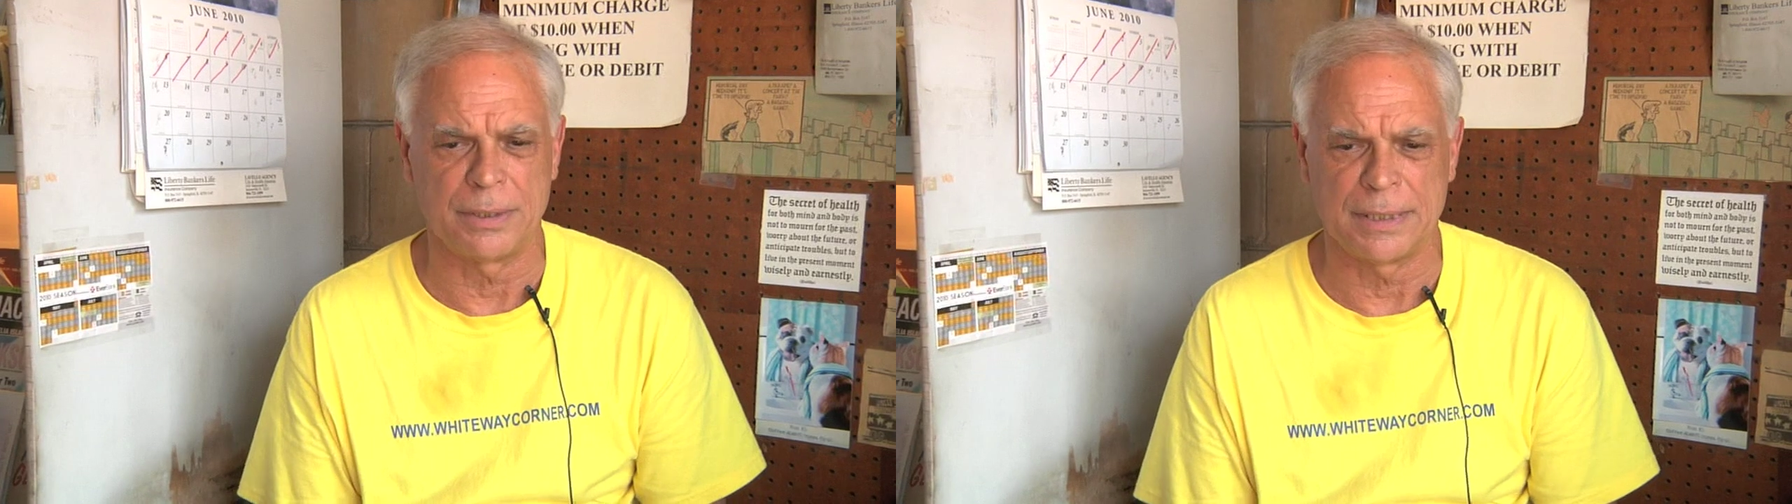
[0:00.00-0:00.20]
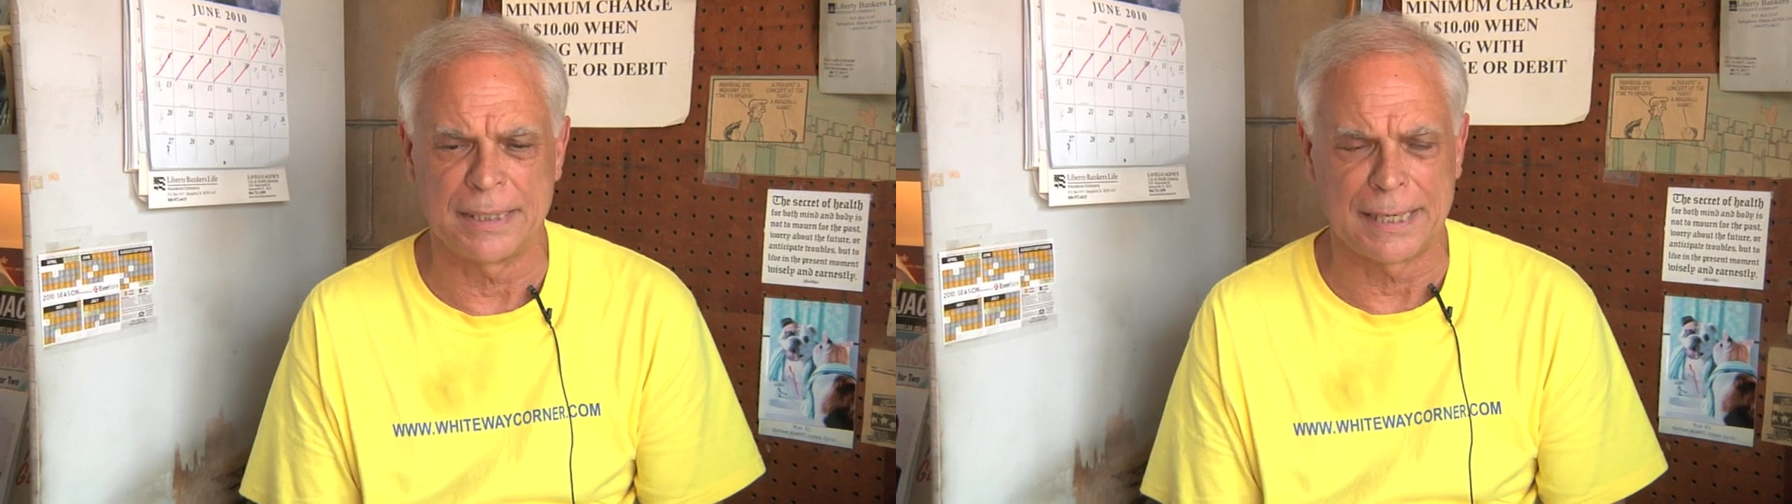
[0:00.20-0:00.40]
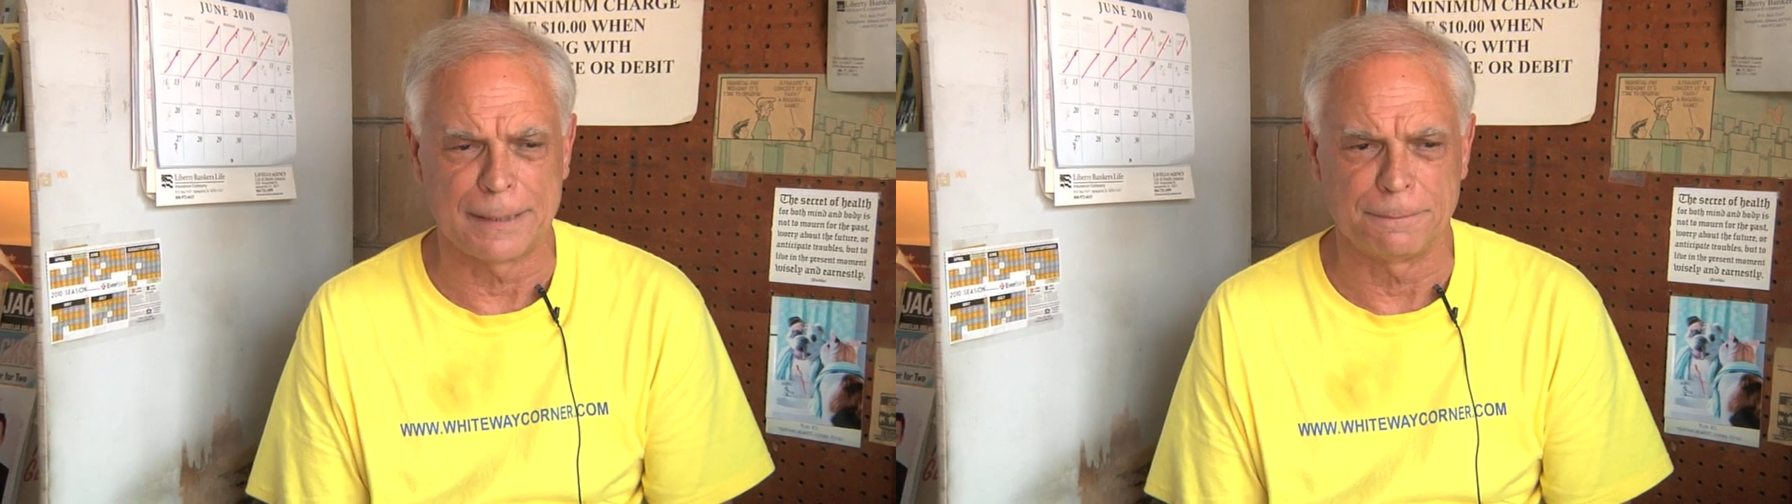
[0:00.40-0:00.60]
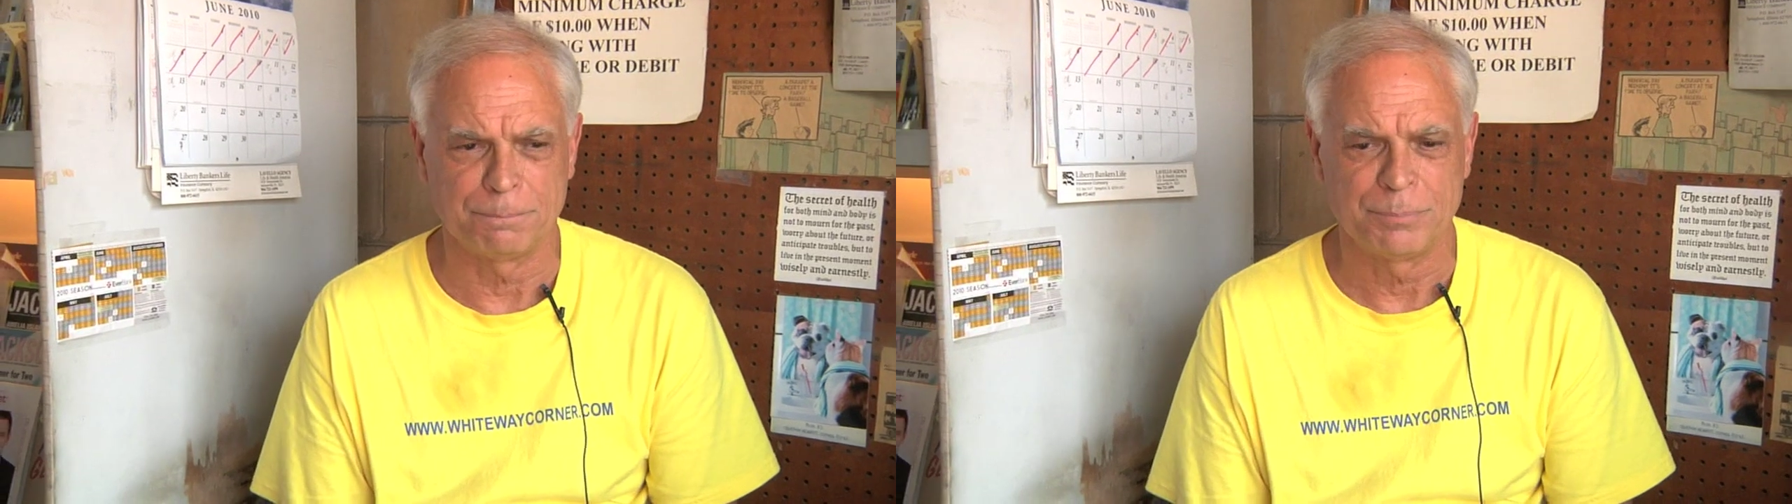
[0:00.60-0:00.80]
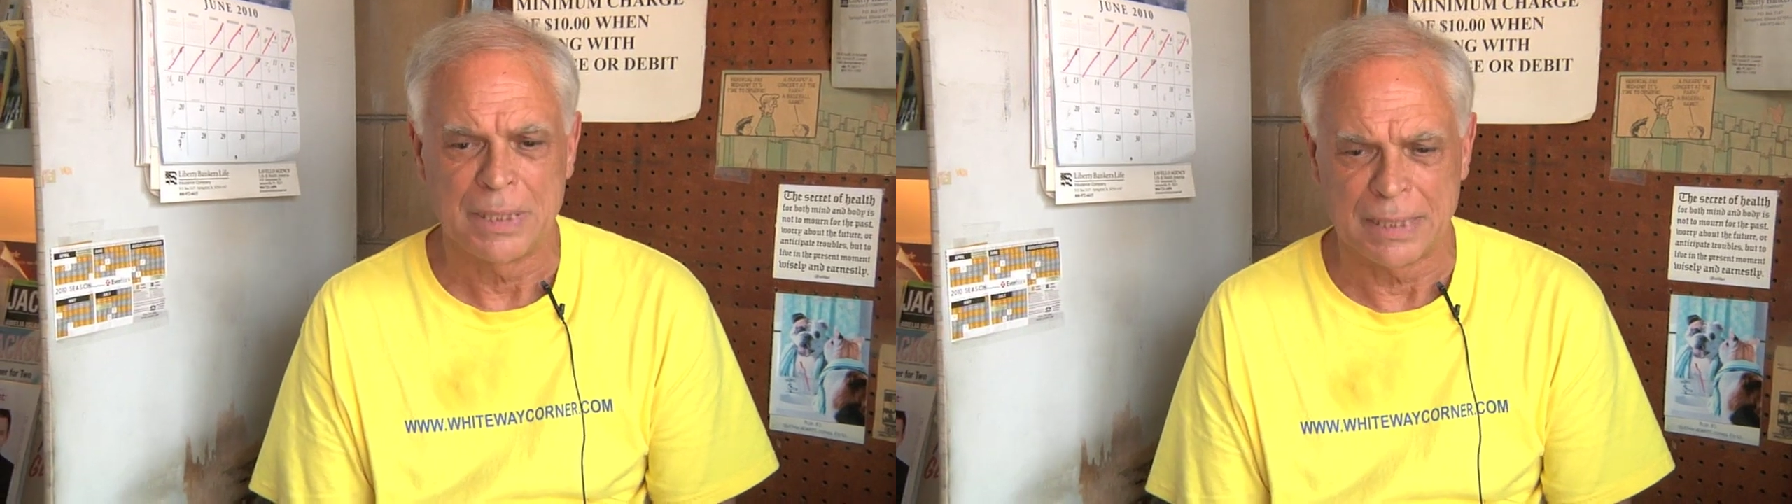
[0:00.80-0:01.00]
at the time.
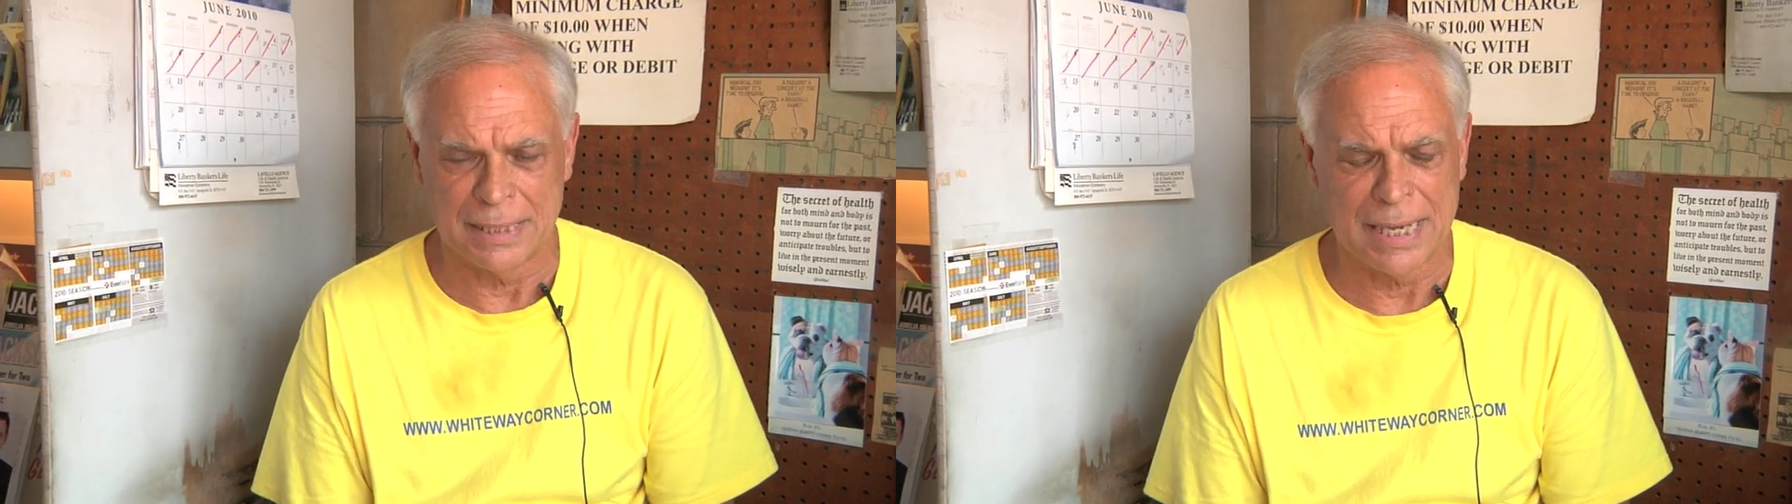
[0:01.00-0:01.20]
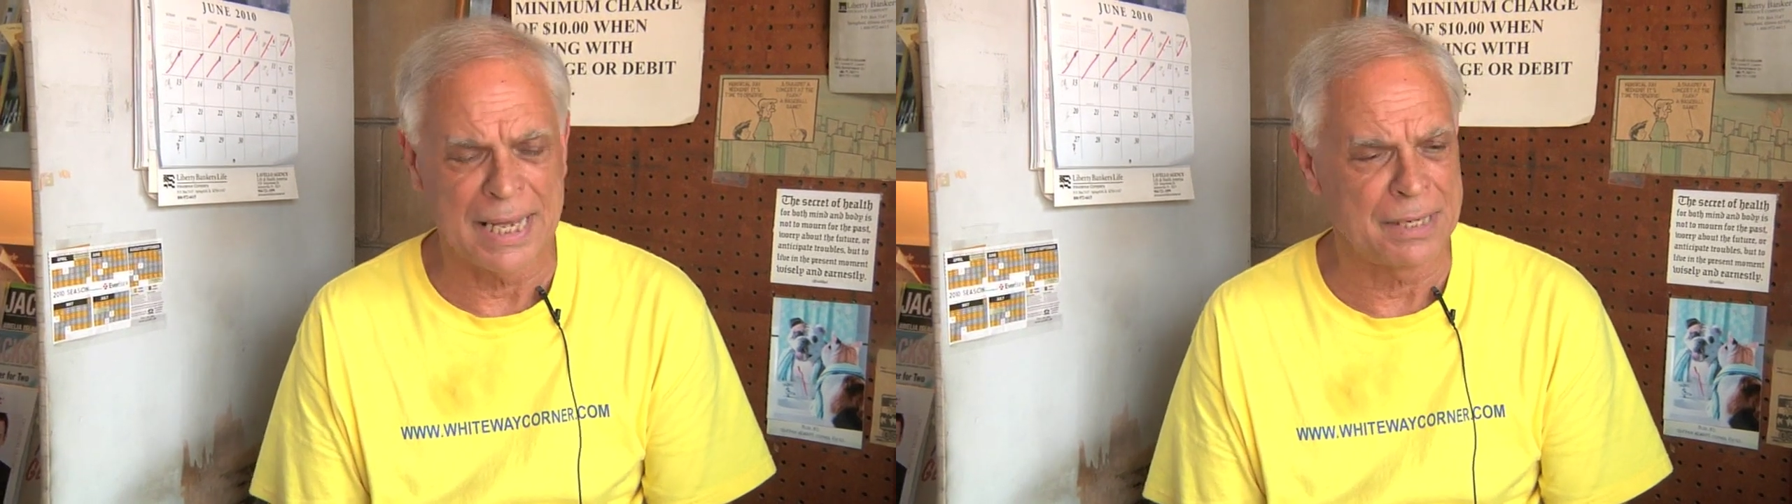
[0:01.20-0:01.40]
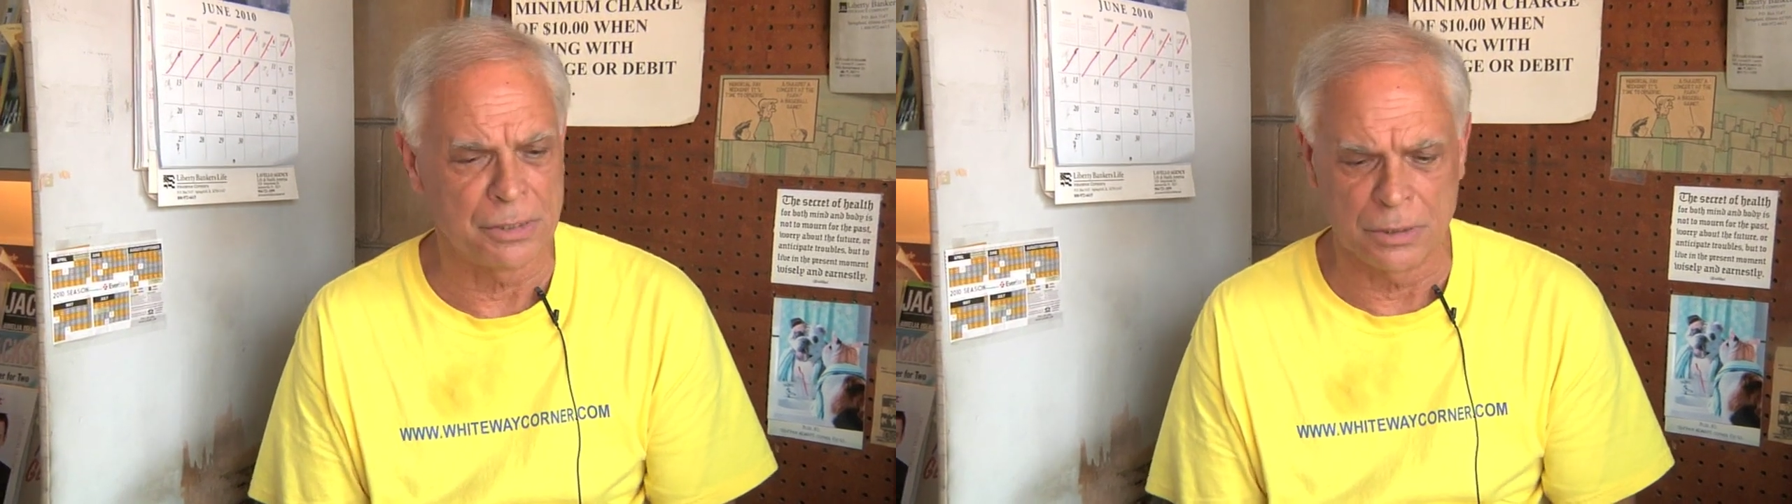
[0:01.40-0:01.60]
They had their